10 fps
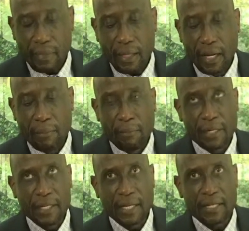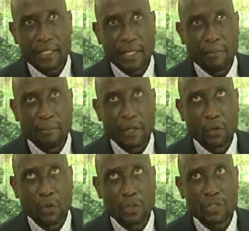I'm bringing that in
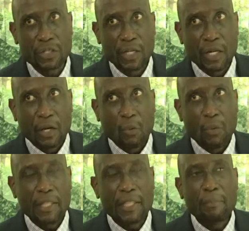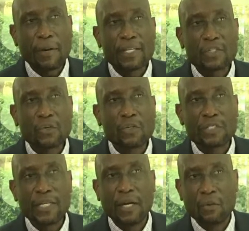because when the price goes
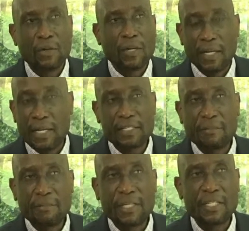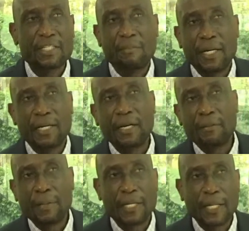down, doesn't mean it's a bad
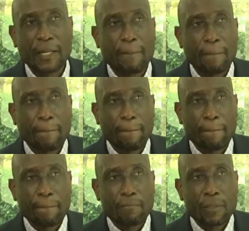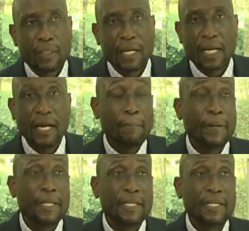company. The
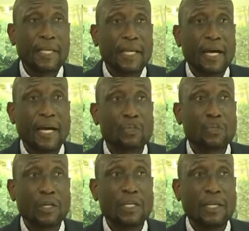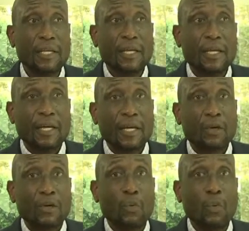company actually,
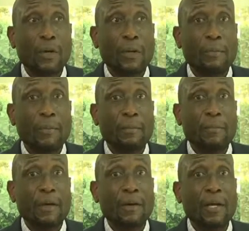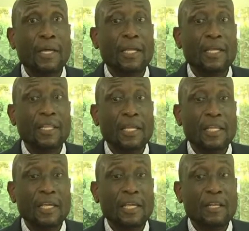
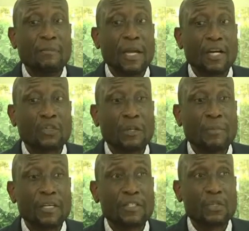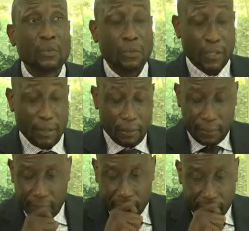it may actually be a situation,
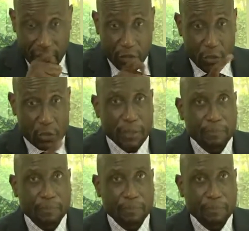excuse me,